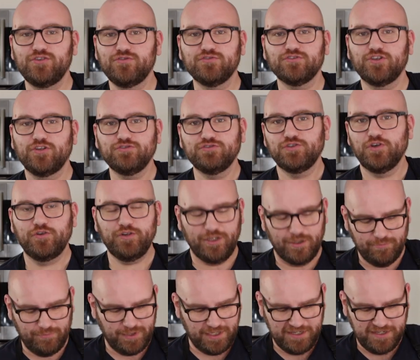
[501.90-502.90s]
use low
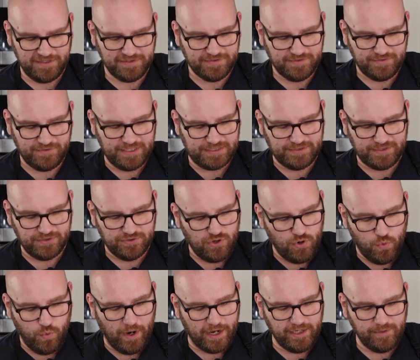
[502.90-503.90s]
sodium because this is
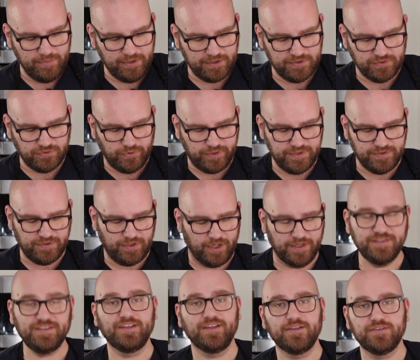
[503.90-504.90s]
quite a bit of soy
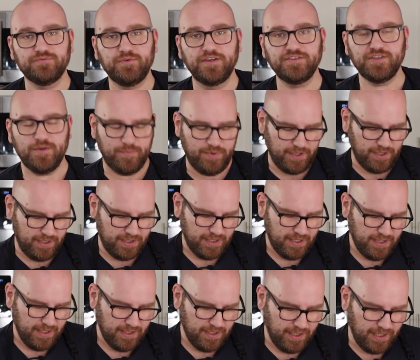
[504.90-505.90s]
sauce in this recipe,
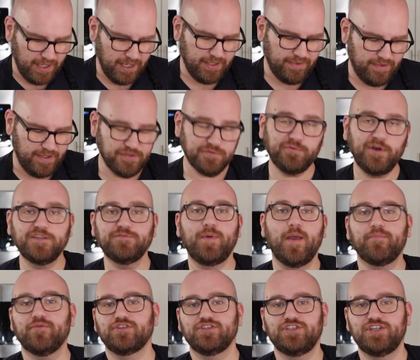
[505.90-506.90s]
and these rice
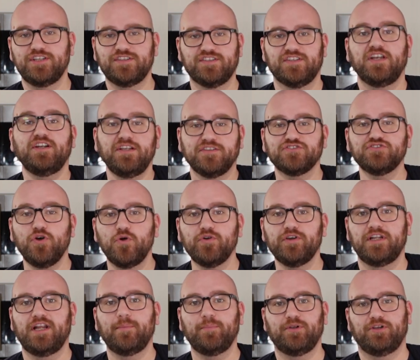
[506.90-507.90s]
paper sheets gonna soak
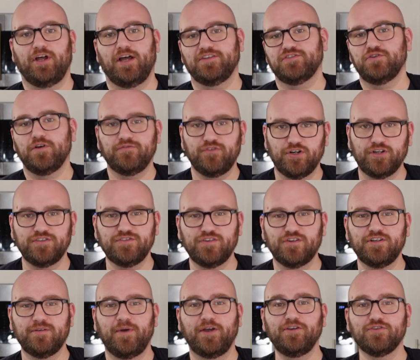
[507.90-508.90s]
it up a lot. So if you're
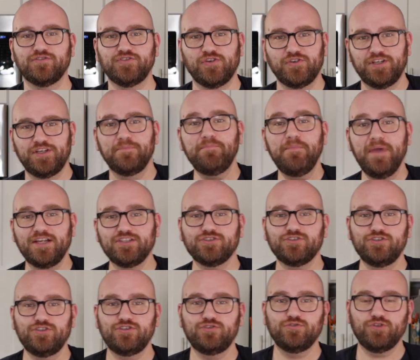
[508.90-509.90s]
concerned about your sodium, make
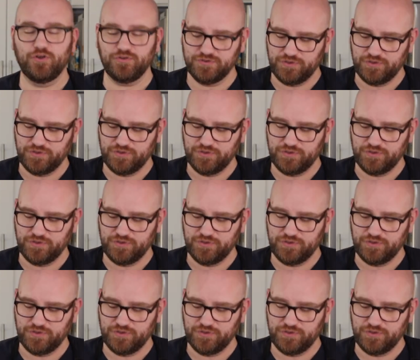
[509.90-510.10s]
sure you do low